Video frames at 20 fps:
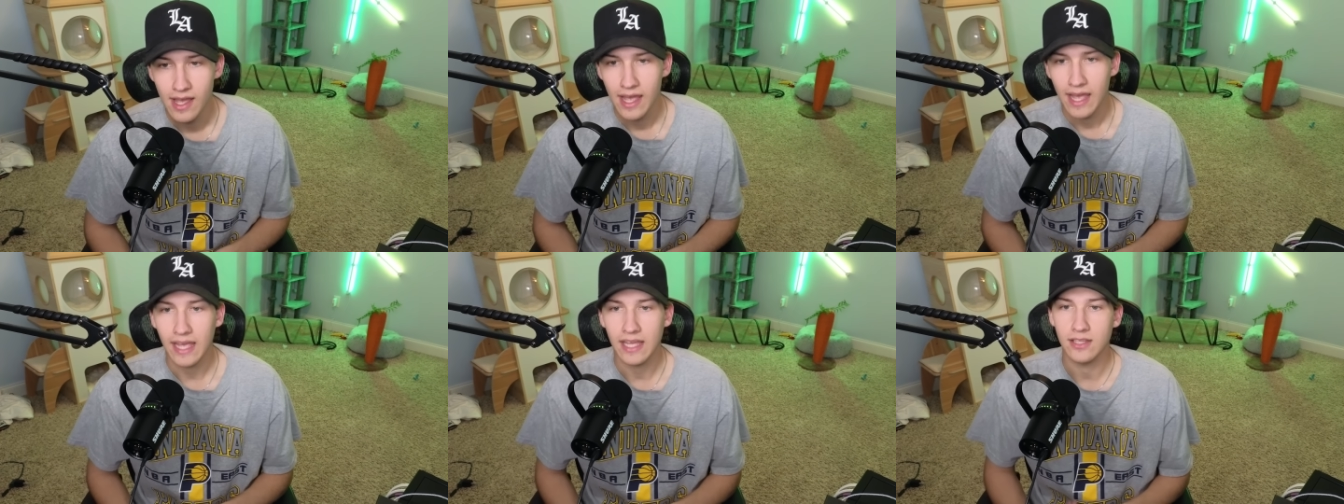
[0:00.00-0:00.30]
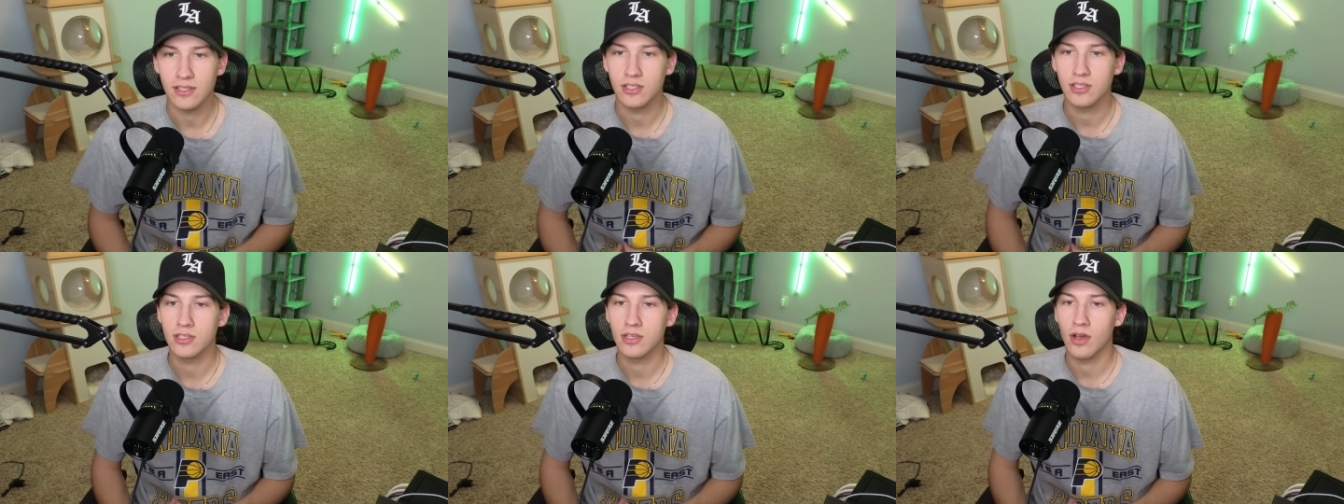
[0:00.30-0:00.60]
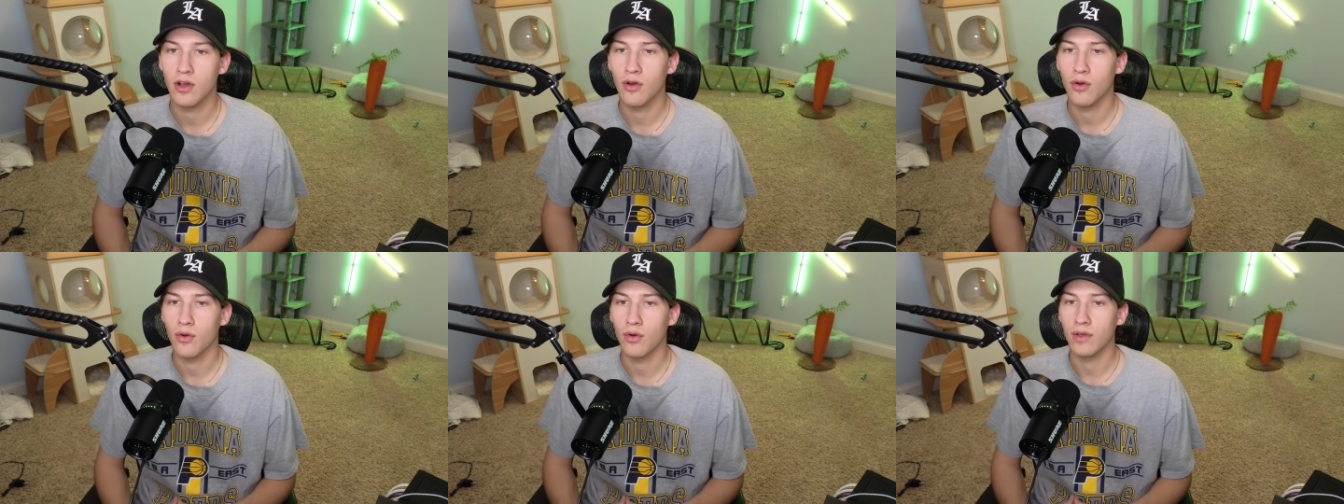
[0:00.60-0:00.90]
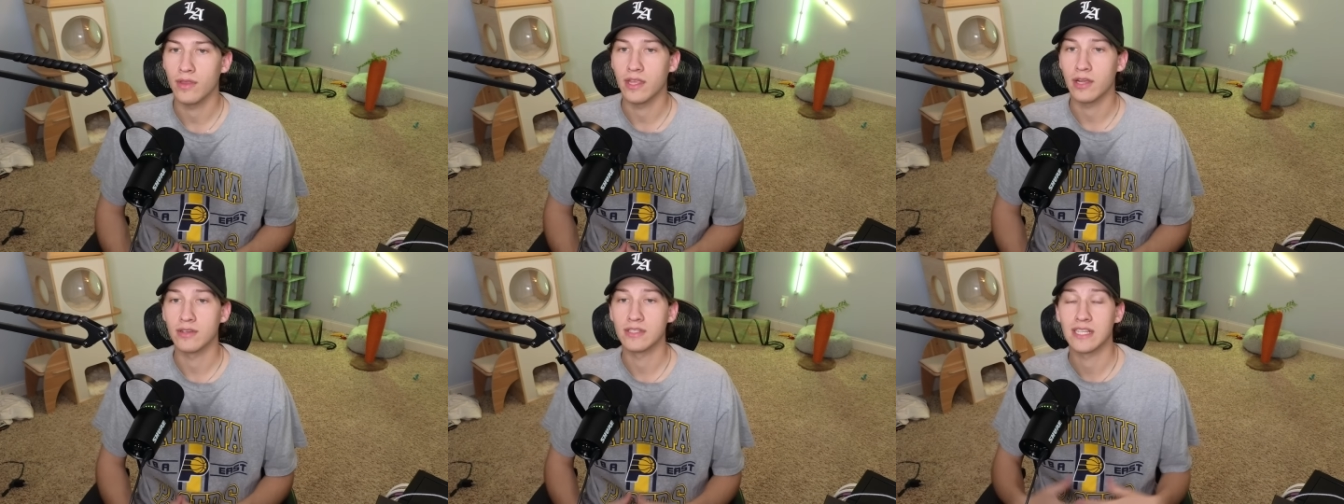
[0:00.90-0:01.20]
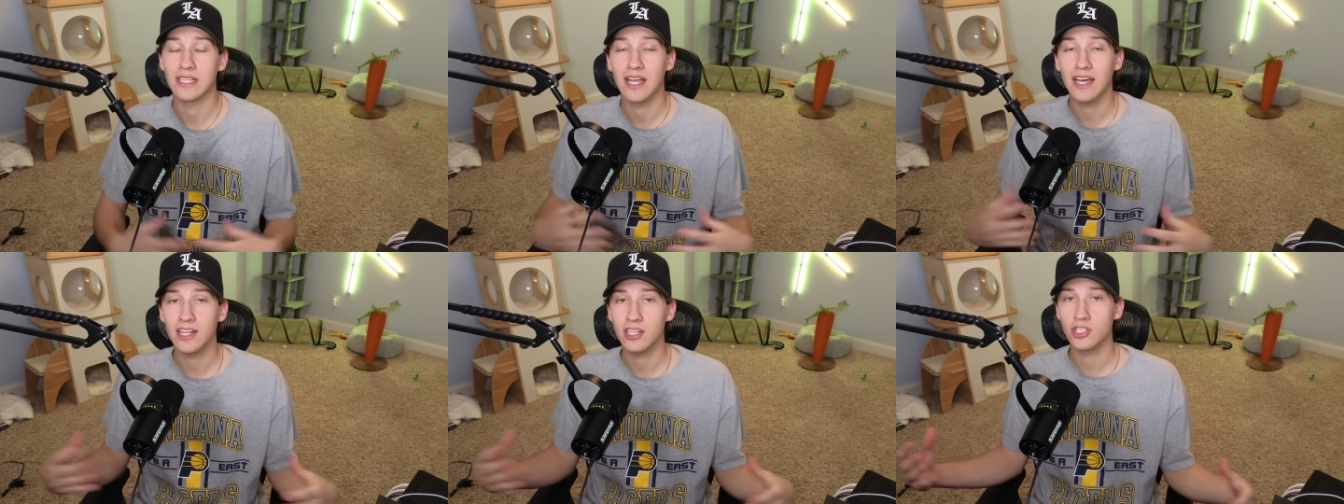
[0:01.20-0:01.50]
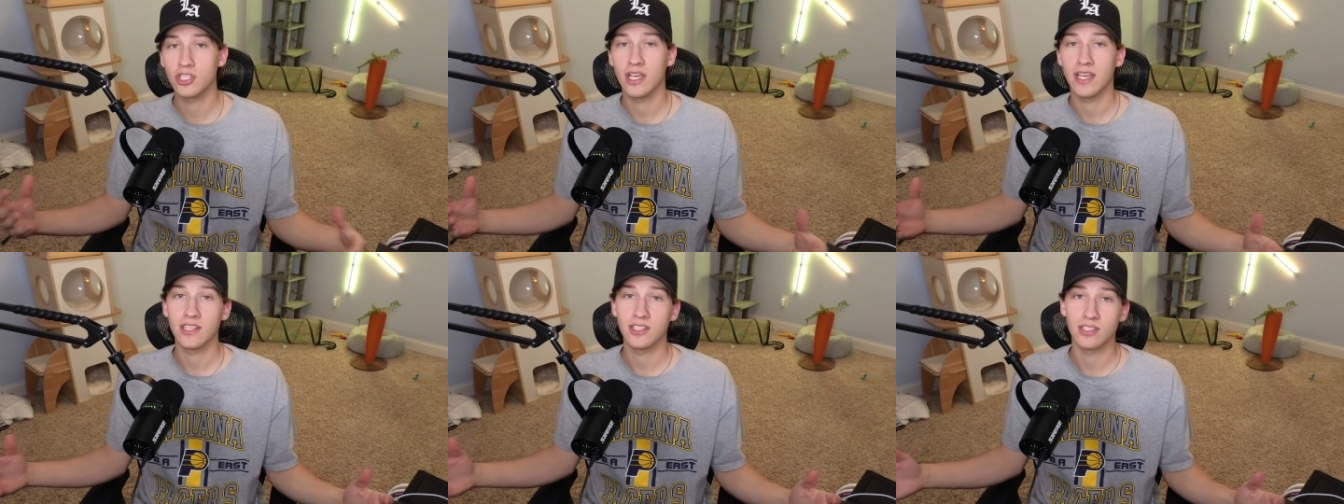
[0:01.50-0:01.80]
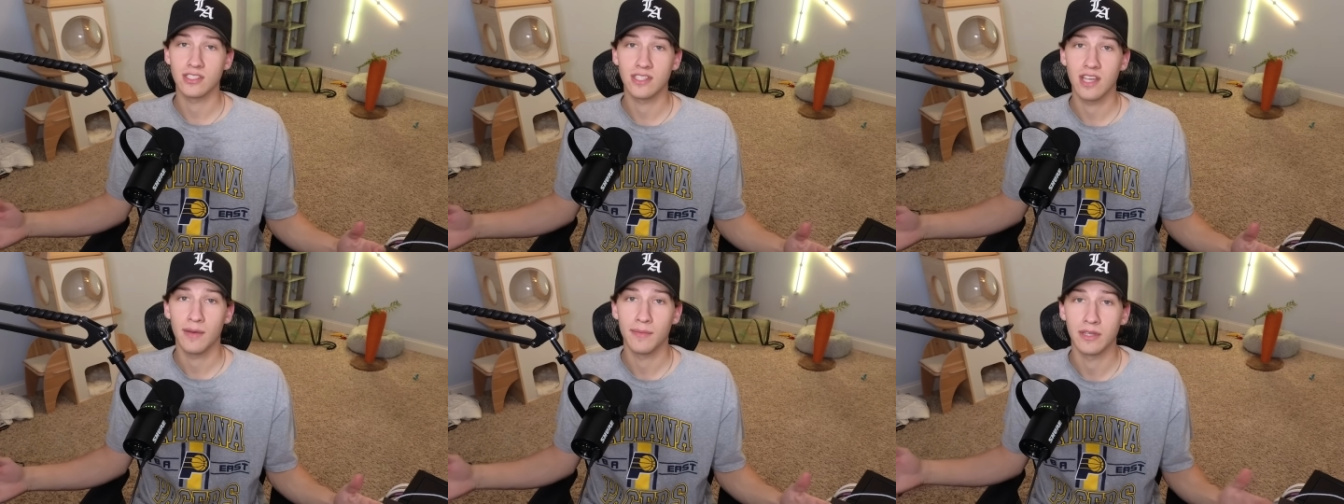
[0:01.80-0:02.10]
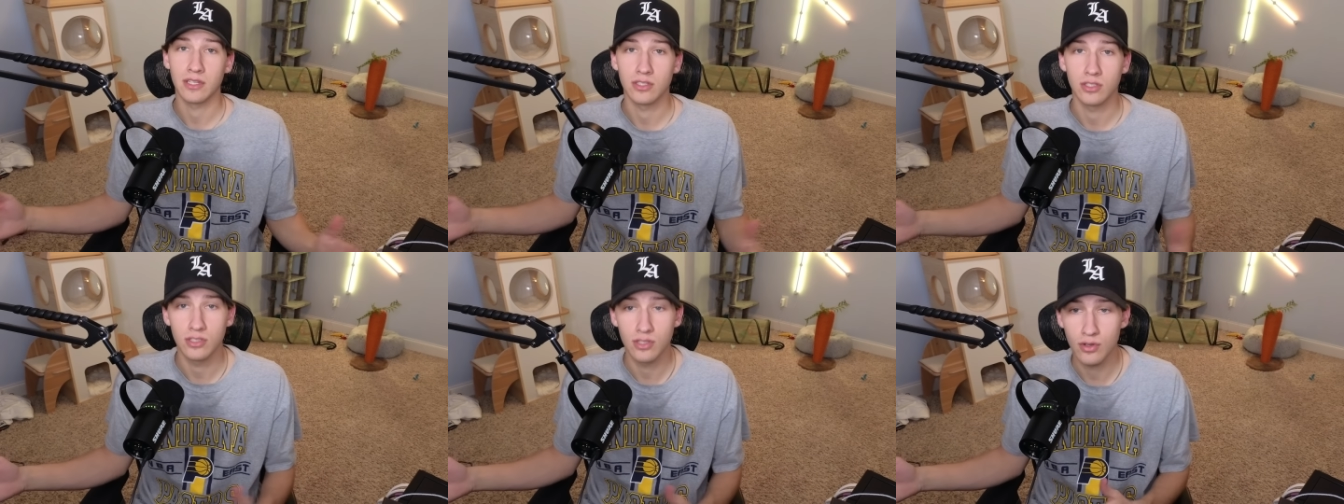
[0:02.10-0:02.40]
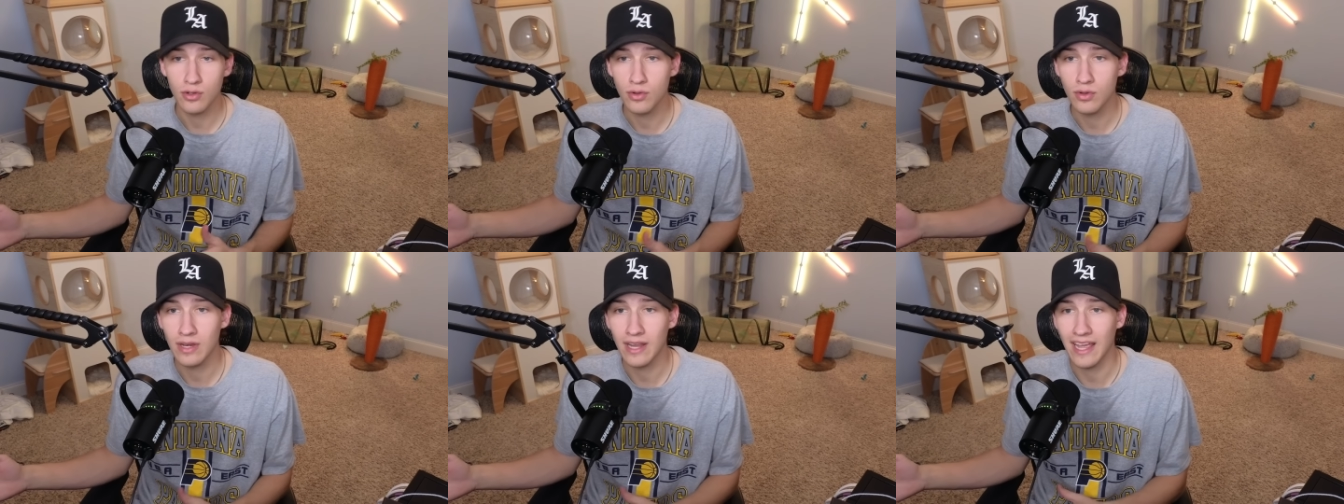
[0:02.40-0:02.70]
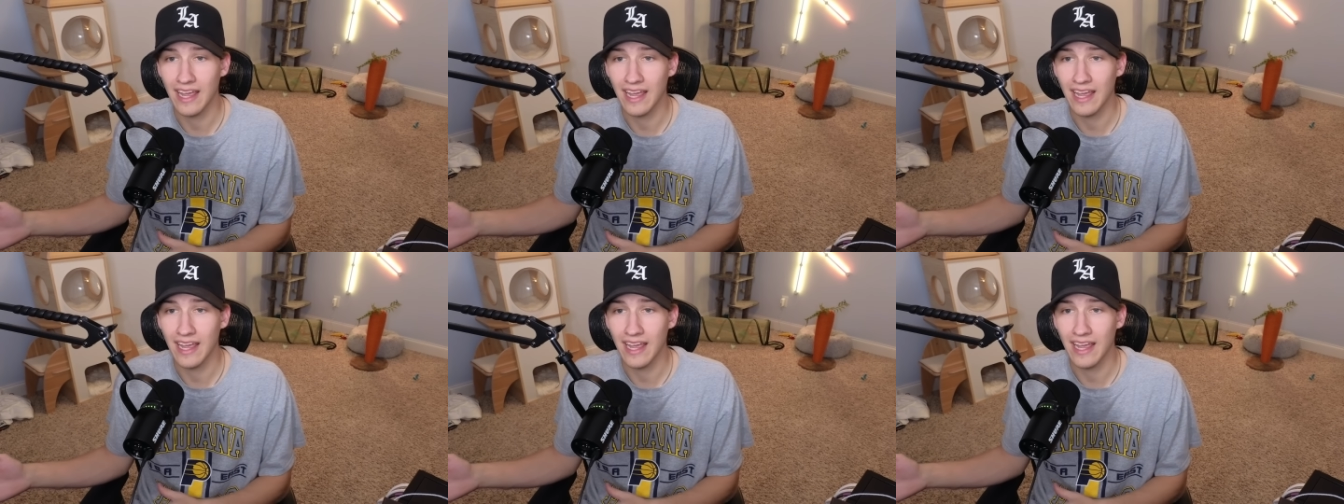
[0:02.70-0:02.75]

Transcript: And so there's a lot of changes coming soon,